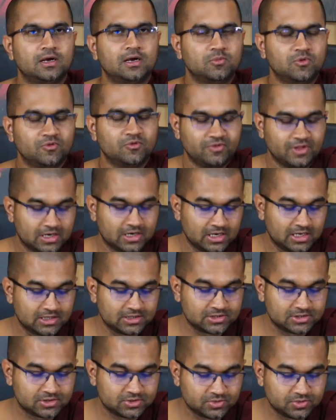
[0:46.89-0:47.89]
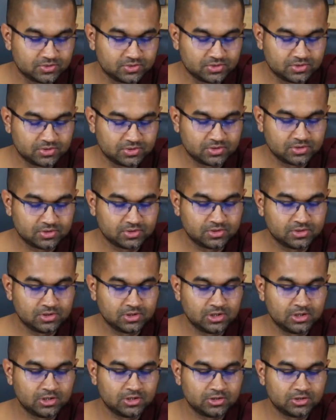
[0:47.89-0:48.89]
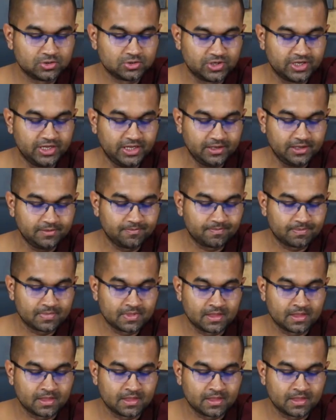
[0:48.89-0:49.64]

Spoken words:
moved the class to today.